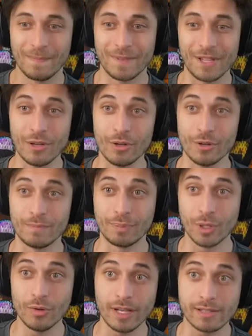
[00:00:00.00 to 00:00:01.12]
Dude,
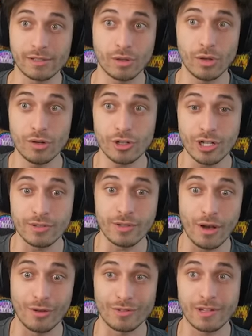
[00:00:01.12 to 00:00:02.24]
Bloon exclusion
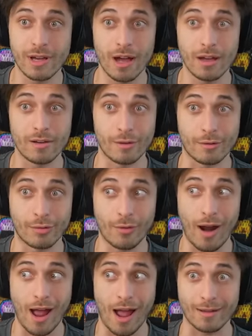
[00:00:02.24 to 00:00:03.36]
zone's kind of
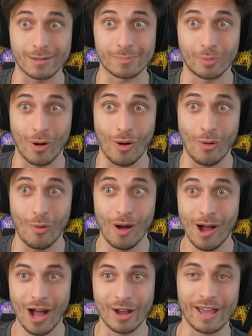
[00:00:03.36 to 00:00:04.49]
cracked, bro.
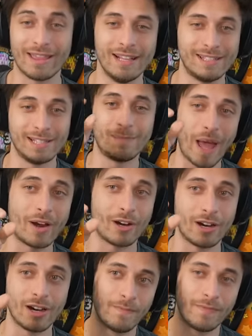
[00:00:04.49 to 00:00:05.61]
Okay, this is
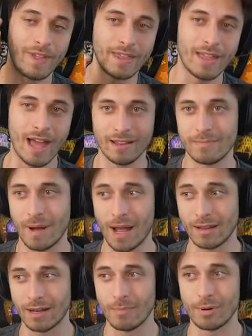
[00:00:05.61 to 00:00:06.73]
better than the heli
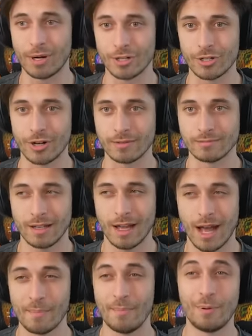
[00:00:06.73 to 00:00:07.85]
pilot, I'm pretty sure.
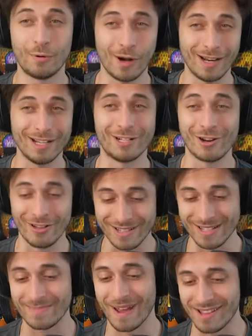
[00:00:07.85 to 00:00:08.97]
I'm pretty sure this
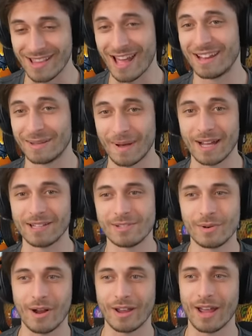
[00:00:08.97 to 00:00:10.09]
is better than the heli pilot, so
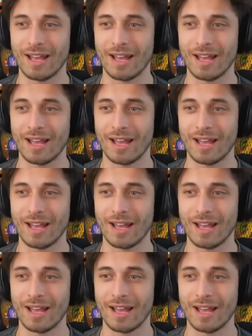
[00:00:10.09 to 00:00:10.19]
we're okay.